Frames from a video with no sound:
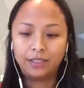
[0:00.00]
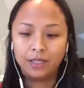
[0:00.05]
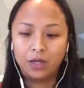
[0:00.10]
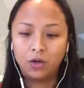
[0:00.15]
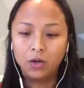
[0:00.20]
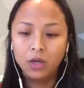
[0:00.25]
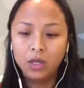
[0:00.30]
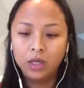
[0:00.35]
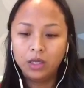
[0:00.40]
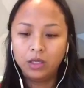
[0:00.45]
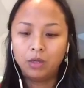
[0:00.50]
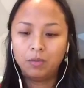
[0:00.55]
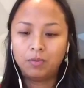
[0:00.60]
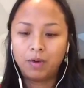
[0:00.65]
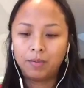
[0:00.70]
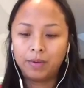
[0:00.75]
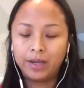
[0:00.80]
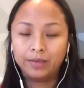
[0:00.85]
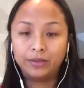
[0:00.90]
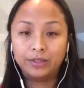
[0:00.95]
So you
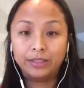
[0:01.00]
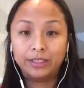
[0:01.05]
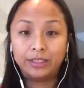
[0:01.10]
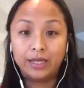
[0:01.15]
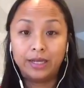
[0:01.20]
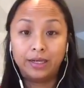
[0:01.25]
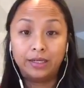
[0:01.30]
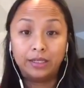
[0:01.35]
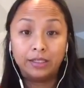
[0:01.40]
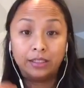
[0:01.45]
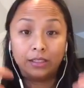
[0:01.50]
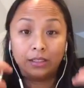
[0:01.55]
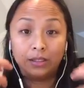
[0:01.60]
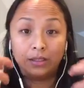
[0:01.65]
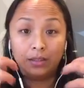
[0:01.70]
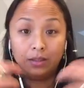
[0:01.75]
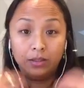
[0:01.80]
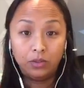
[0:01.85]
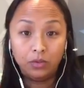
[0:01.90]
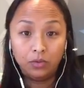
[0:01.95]
probably understand it's
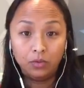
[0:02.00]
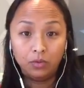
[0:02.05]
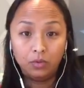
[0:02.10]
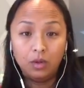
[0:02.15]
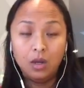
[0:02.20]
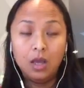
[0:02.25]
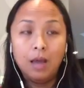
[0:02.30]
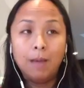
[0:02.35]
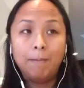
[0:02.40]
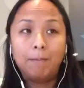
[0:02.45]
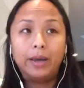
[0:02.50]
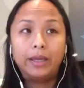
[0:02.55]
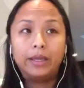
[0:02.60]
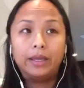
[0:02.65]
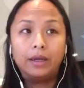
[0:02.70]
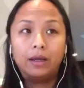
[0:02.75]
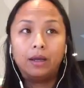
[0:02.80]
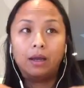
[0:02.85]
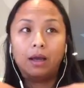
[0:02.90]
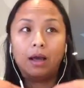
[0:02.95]
you, but
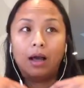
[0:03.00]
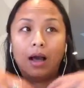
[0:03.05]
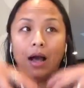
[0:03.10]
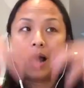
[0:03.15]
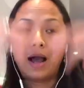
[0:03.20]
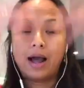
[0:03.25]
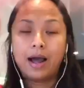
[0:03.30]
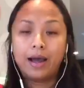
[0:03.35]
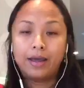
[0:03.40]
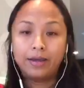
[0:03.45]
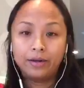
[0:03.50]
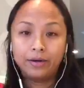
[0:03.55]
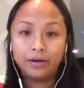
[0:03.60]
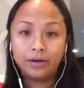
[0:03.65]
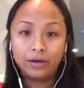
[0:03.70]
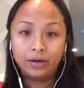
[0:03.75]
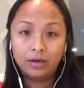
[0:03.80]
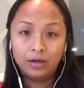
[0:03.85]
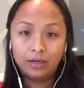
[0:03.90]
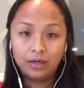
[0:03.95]
in
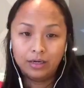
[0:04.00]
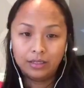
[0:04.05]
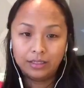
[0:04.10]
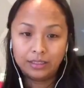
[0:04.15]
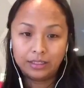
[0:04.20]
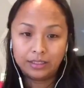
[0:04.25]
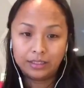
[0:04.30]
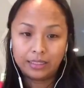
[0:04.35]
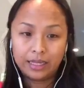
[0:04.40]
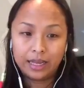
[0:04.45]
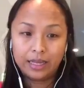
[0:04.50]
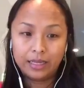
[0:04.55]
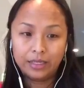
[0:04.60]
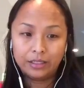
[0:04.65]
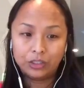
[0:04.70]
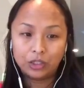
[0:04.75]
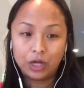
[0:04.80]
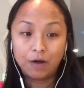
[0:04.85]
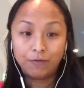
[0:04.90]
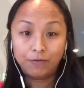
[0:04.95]
higher
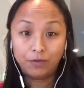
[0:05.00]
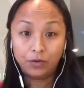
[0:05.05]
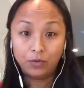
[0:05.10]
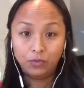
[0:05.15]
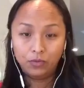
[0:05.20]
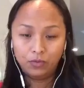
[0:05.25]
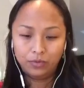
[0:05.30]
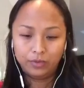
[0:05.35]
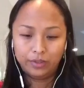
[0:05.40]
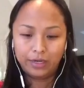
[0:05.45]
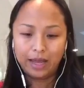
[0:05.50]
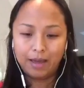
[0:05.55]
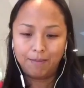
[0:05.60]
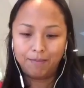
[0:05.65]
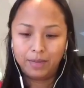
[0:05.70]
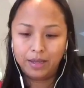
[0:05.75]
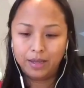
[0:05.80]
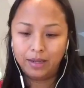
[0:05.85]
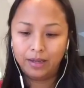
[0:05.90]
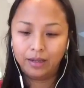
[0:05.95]
stage of you. That
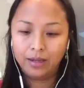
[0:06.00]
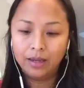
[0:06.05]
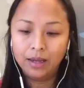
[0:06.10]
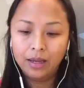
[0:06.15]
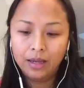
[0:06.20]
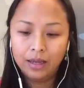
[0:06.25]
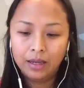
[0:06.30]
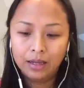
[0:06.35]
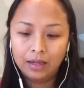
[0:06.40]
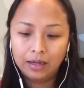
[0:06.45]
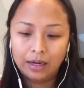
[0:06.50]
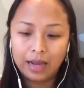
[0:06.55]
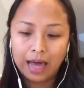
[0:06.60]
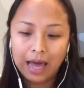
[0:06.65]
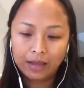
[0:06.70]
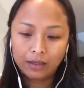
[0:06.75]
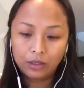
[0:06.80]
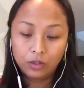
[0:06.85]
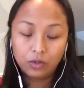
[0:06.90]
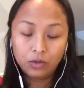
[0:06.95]
means
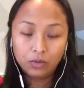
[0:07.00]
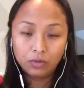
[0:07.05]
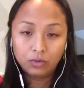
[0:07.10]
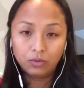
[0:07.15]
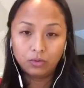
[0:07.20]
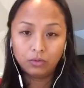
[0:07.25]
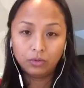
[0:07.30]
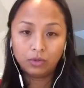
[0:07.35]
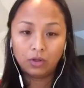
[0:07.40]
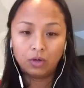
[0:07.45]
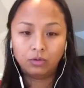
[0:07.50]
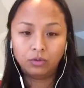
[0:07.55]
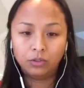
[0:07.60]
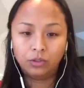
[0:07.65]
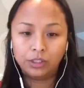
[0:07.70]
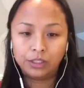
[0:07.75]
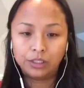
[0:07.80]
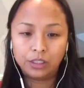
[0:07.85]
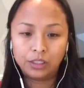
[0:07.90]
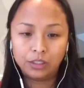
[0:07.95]
that you don't
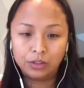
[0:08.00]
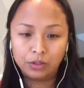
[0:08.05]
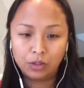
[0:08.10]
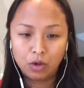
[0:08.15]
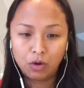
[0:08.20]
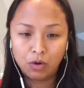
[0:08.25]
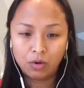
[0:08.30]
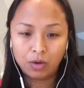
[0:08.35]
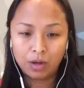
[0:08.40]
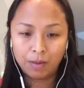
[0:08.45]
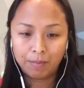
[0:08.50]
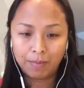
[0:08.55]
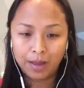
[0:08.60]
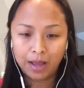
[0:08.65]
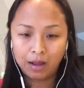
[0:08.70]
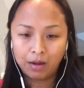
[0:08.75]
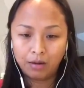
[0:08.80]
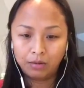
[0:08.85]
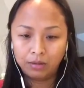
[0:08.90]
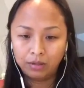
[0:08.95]
just know
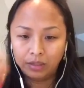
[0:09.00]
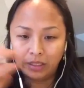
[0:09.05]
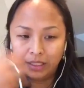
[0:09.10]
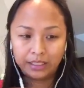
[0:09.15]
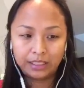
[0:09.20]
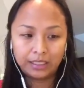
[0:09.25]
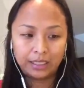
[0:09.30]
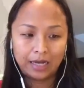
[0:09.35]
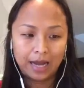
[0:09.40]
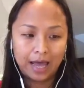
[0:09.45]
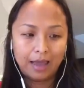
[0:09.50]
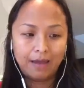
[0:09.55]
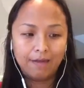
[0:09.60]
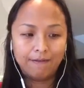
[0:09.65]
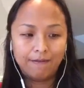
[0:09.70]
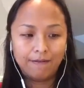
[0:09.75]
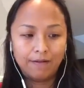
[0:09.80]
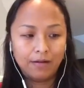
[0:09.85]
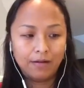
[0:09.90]
about this life.